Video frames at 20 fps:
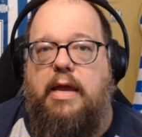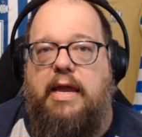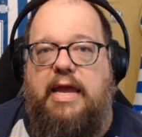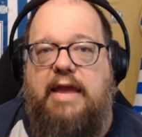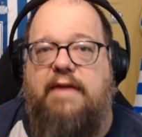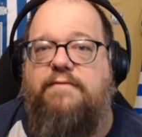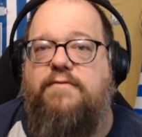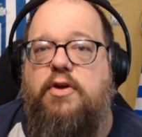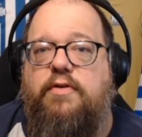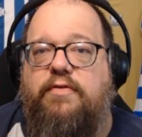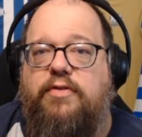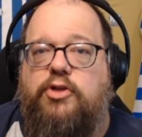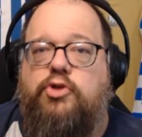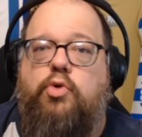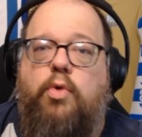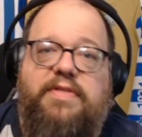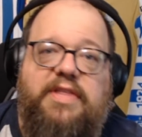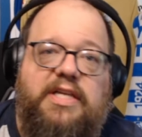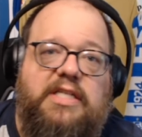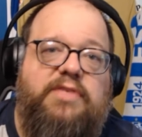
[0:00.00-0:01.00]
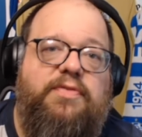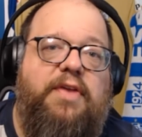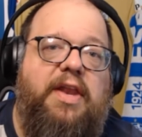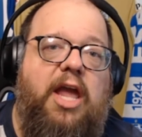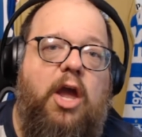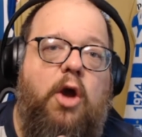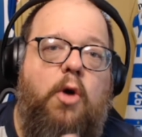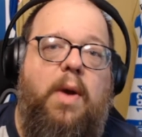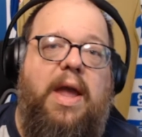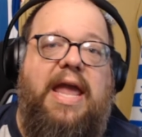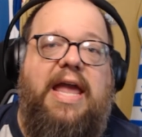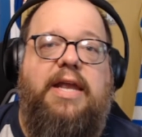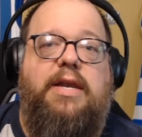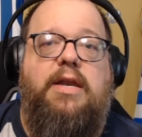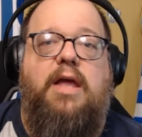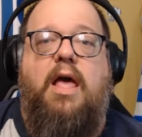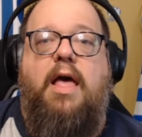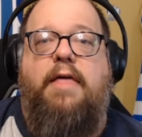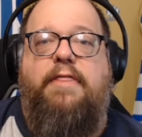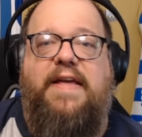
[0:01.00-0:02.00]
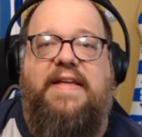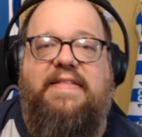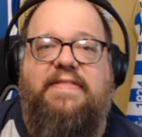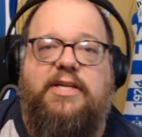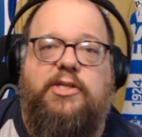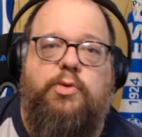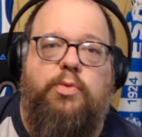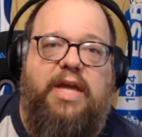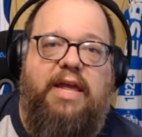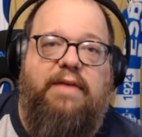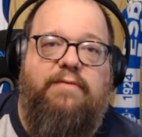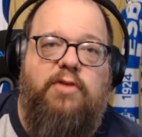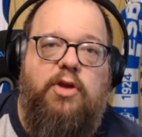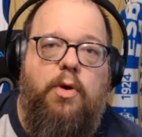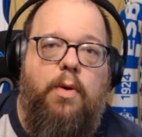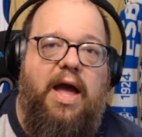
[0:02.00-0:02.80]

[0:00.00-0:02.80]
If you've enjoyed this video and think this will give you